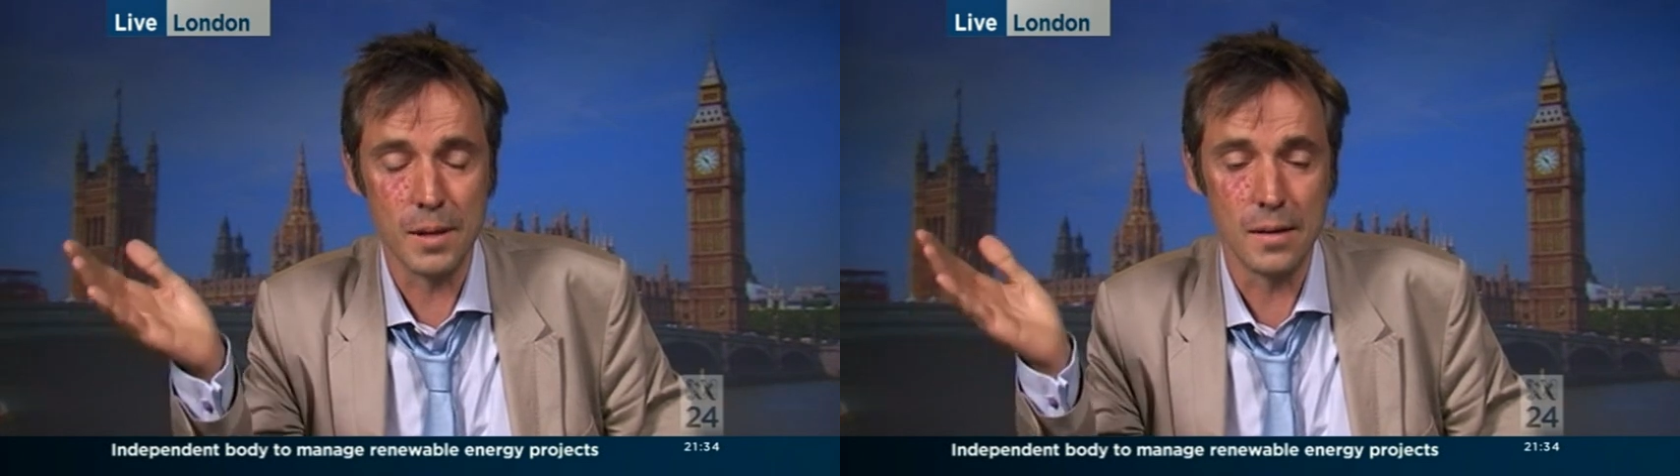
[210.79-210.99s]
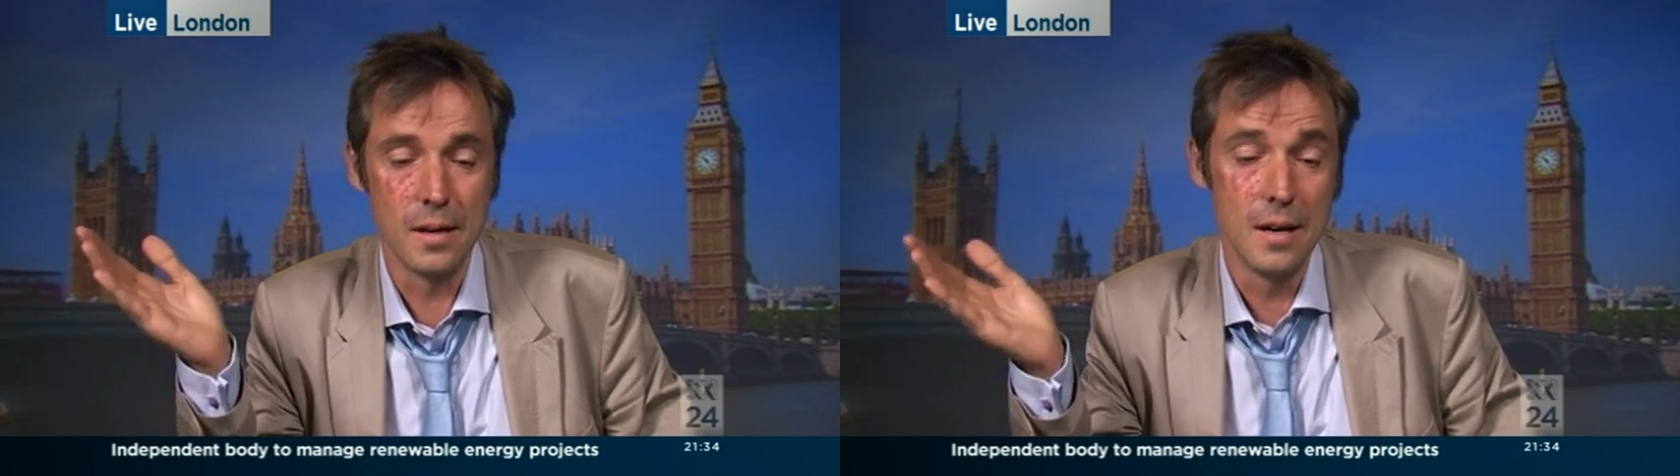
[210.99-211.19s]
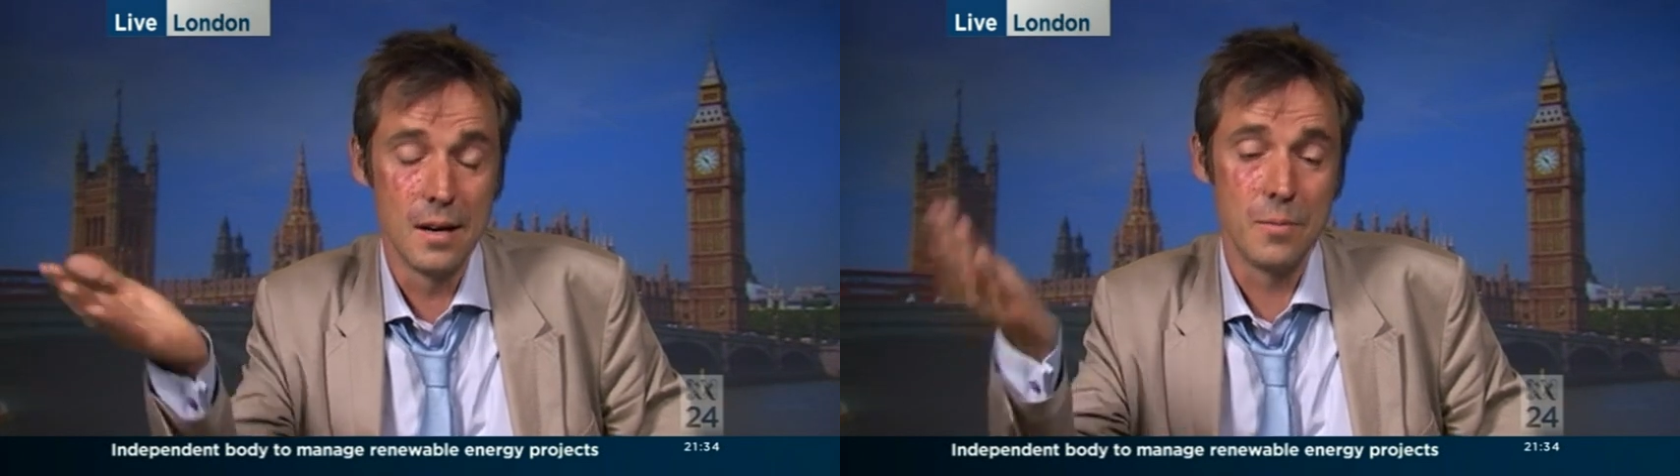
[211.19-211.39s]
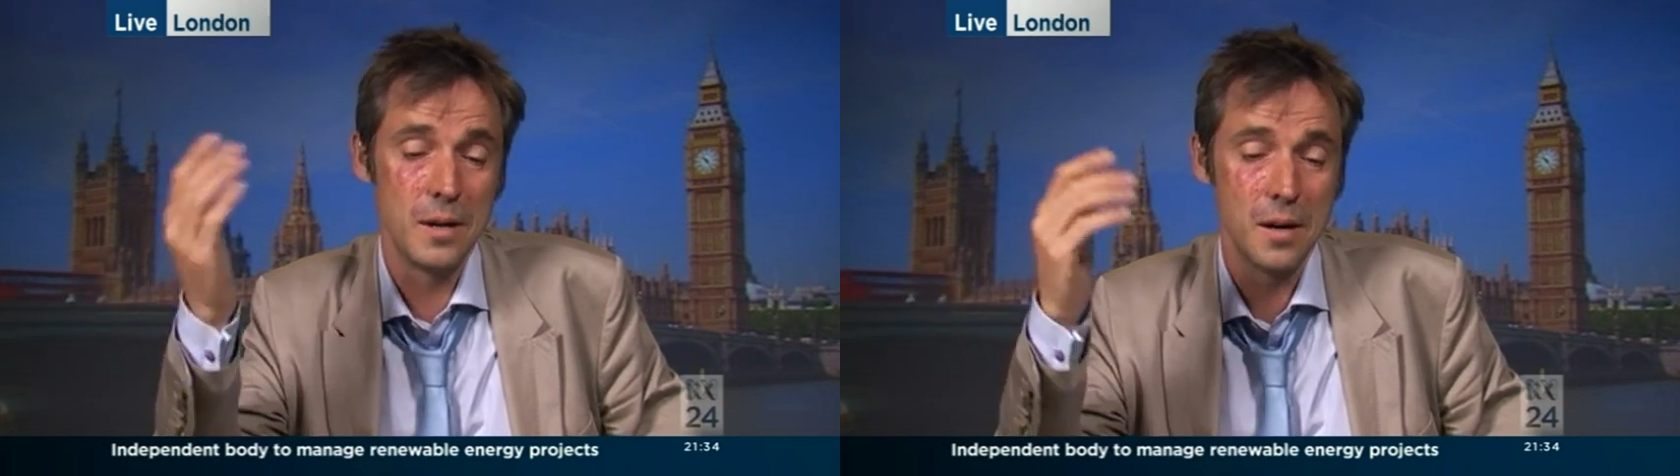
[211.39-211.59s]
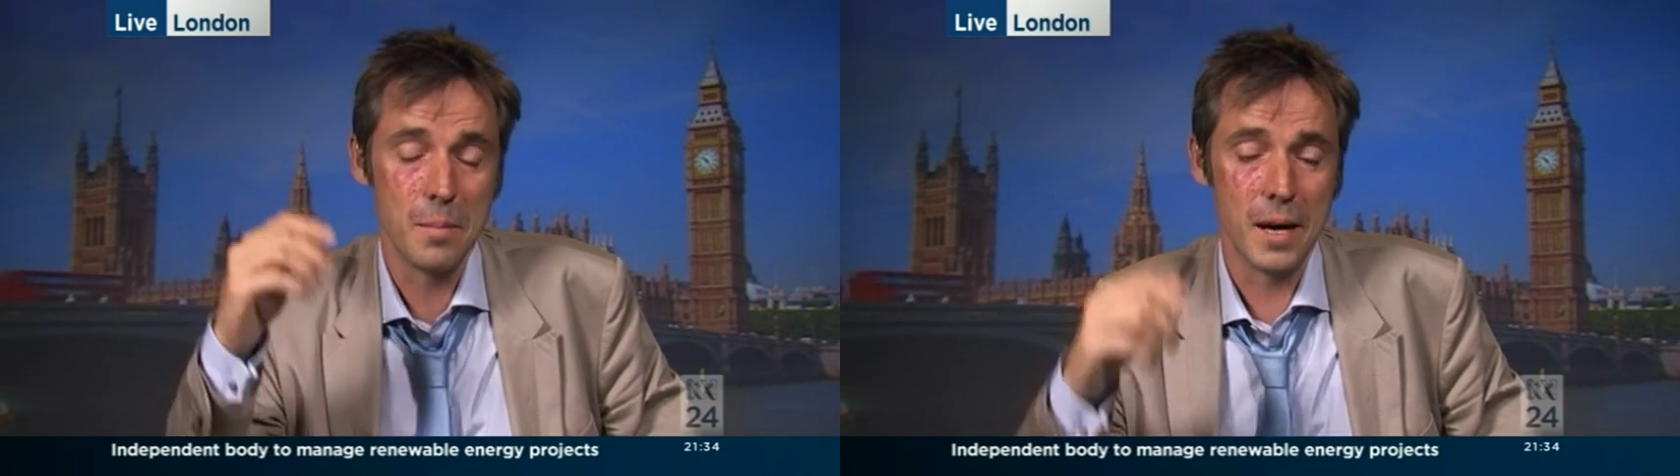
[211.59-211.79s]
And
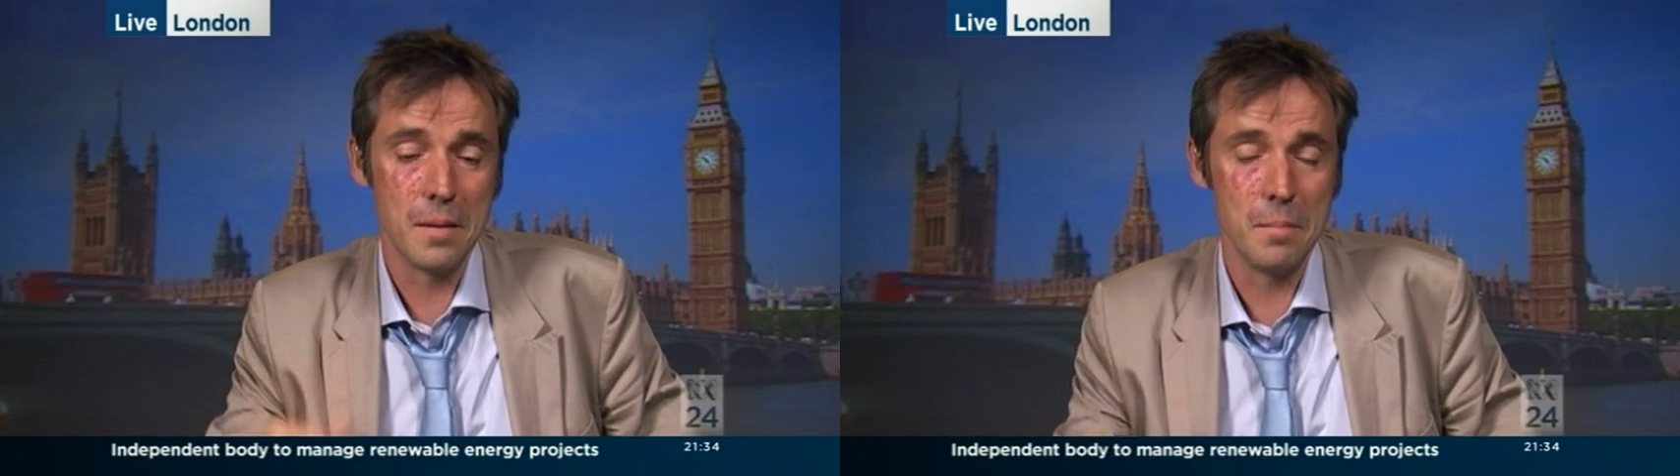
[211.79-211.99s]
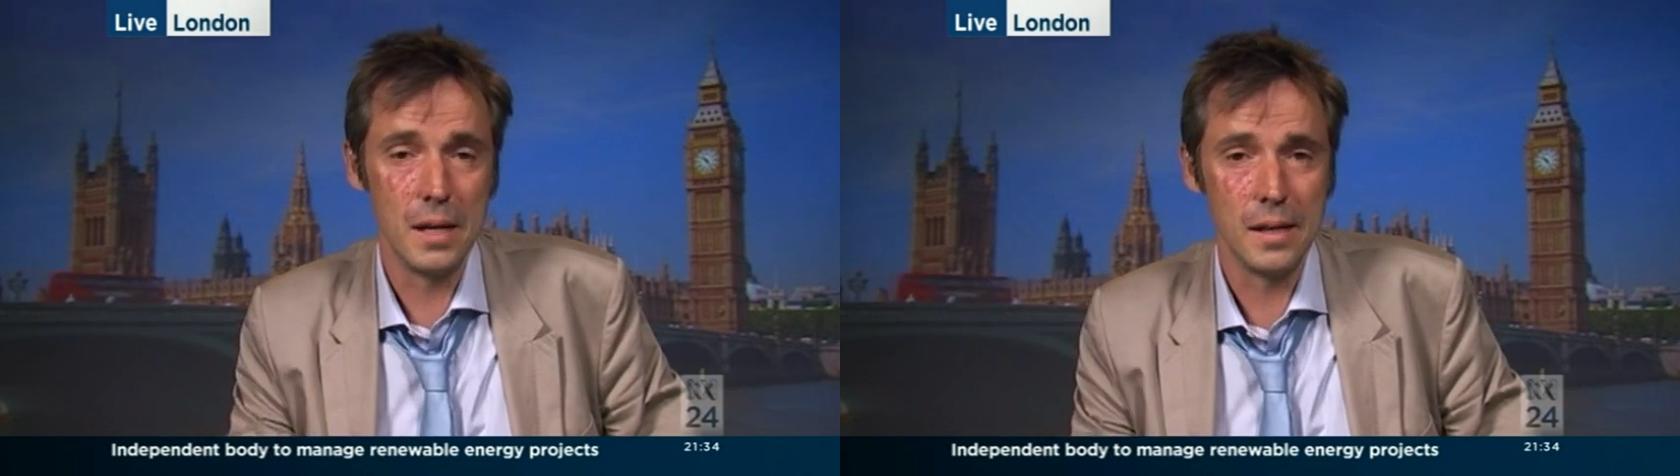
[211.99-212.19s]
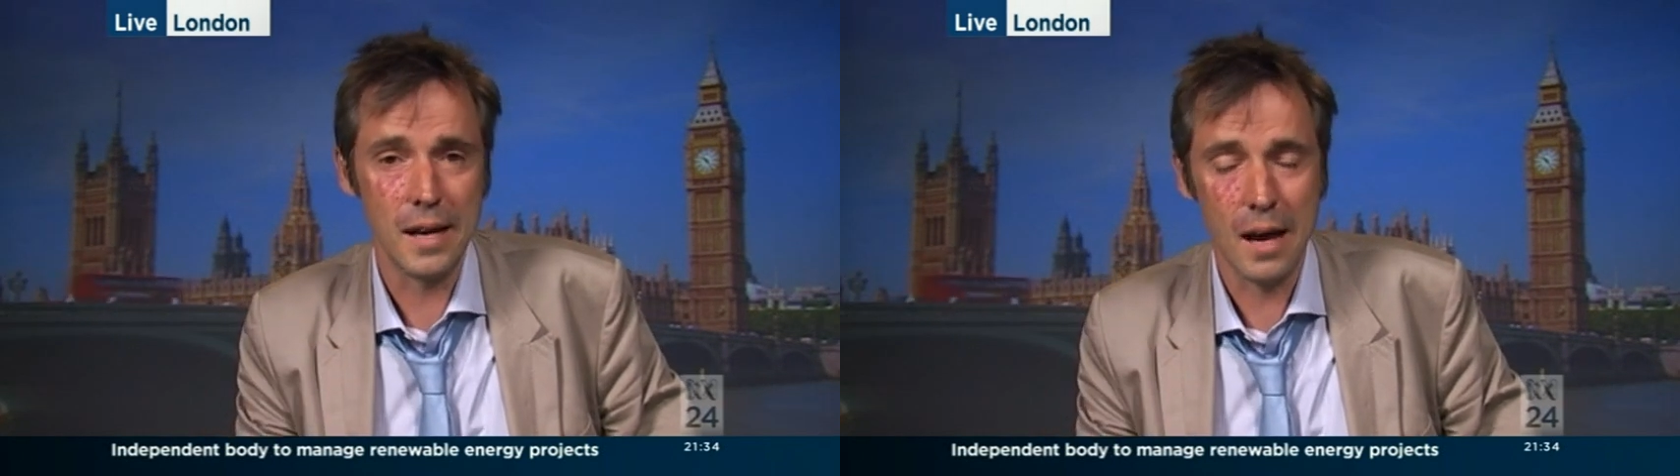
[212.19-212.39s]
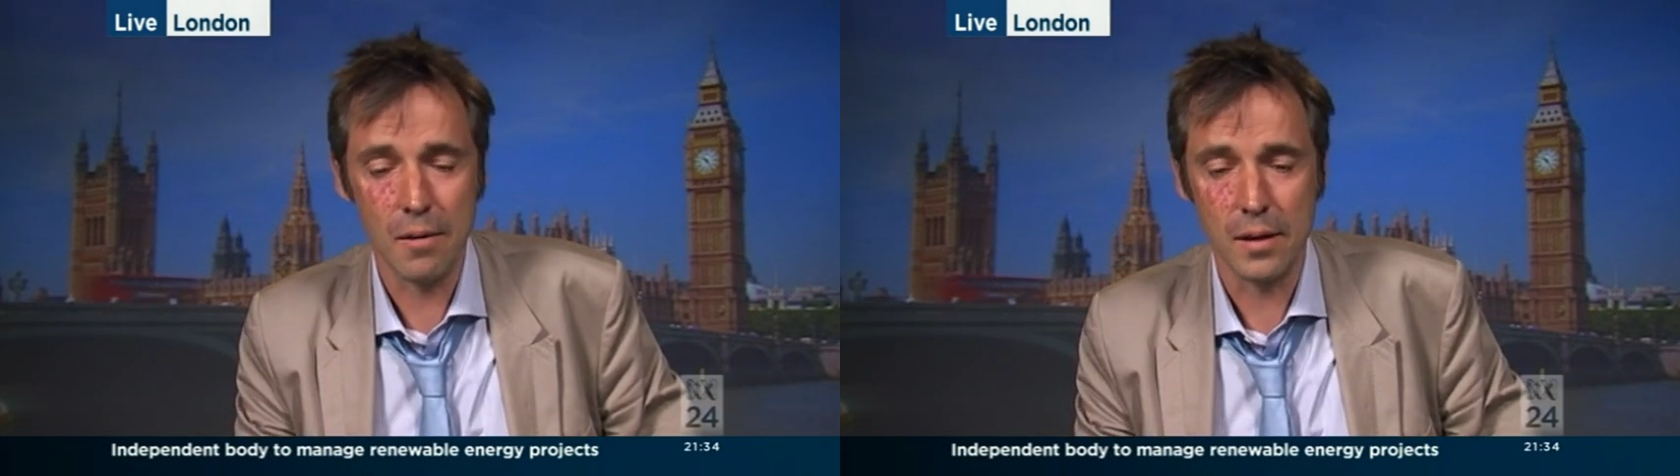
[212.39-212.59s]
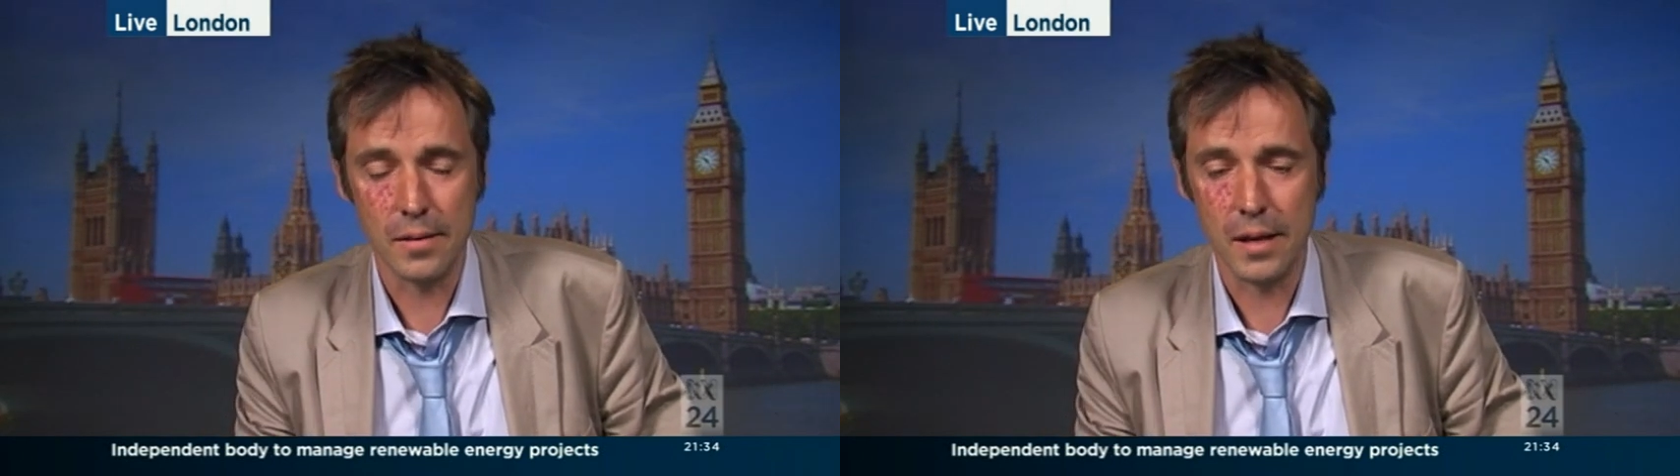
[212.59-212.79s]
we know about the Millie
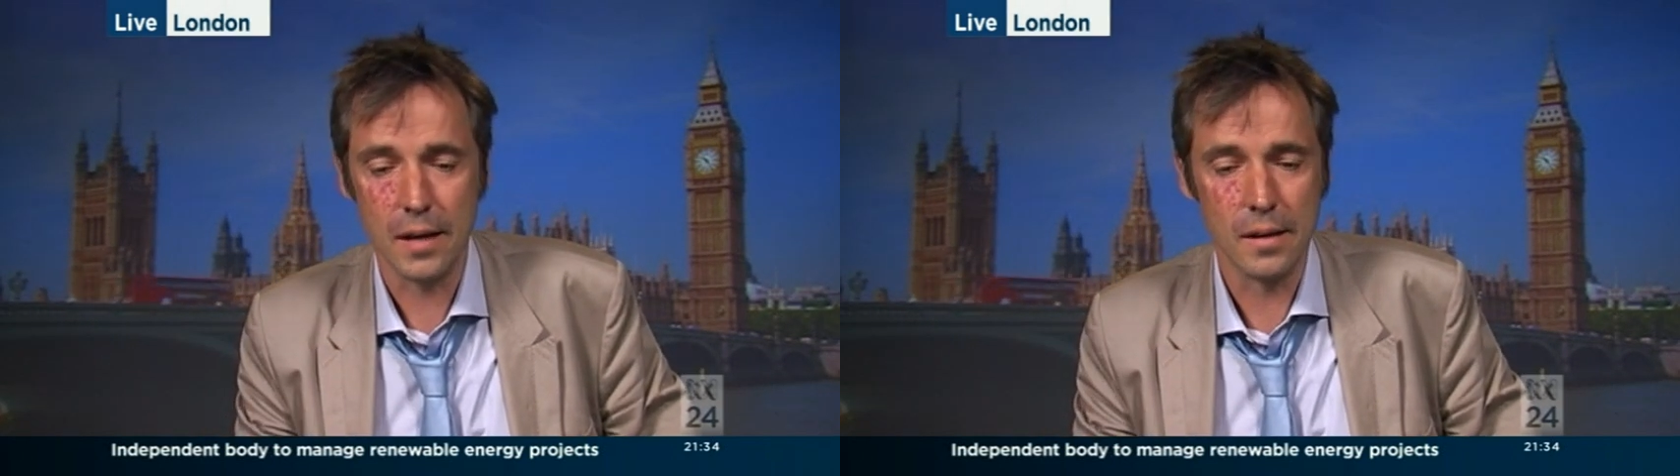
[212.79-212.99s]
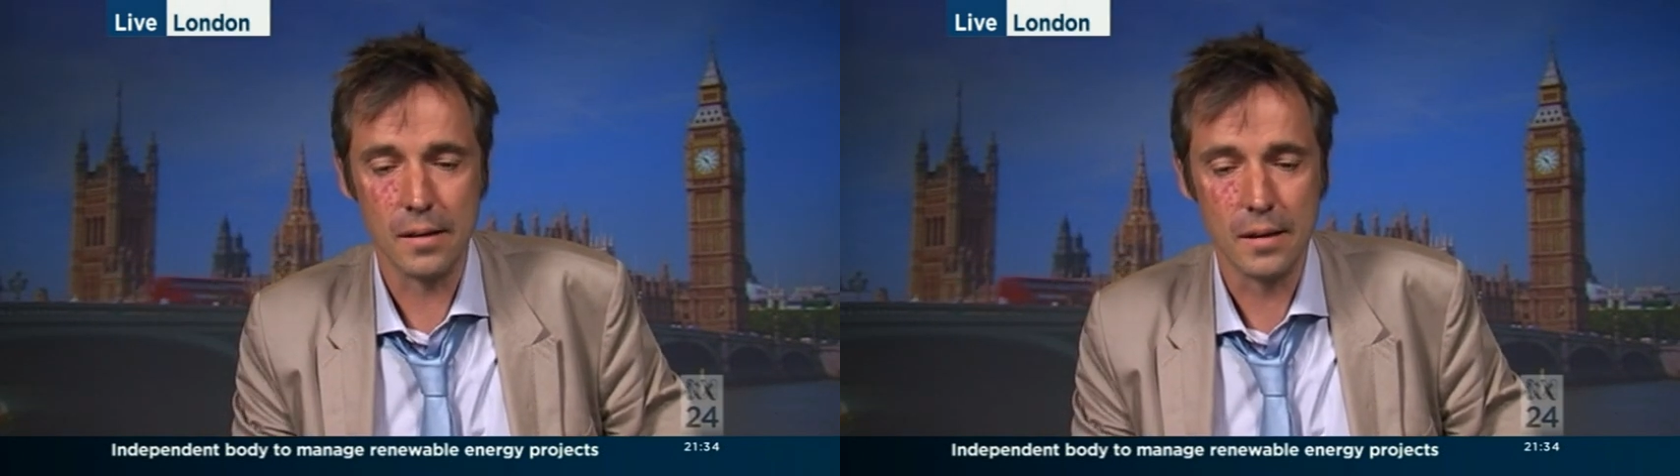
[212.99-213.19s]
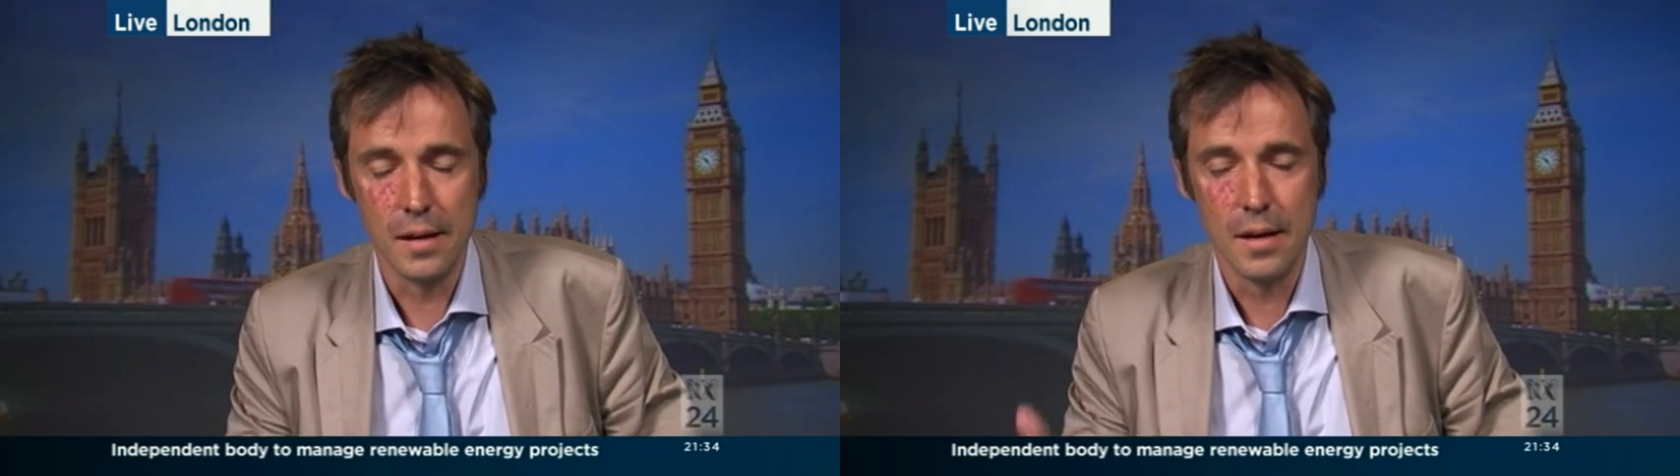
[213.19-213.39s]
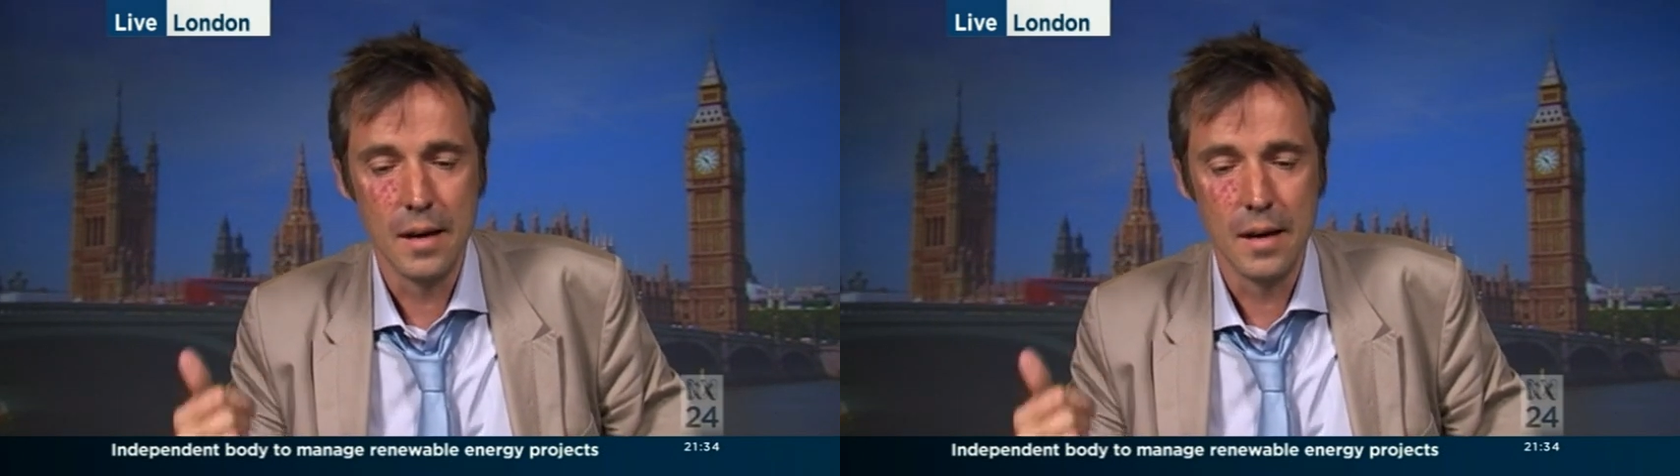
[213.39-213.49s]
Dowler thing and